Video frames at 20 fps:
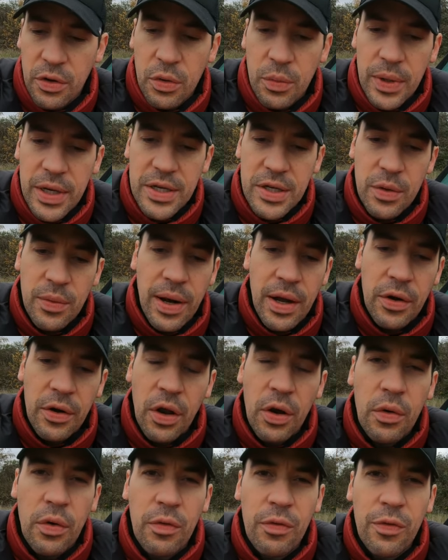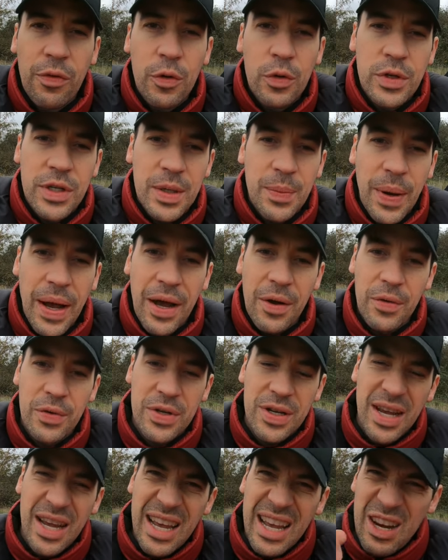Normally it's around
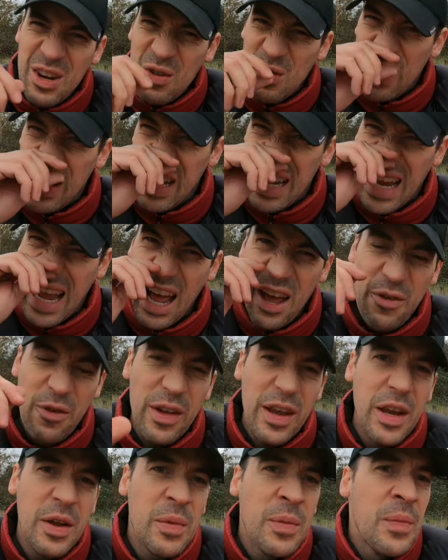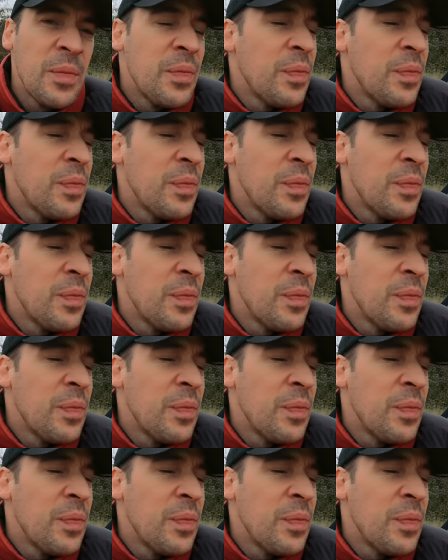£140, really heavy,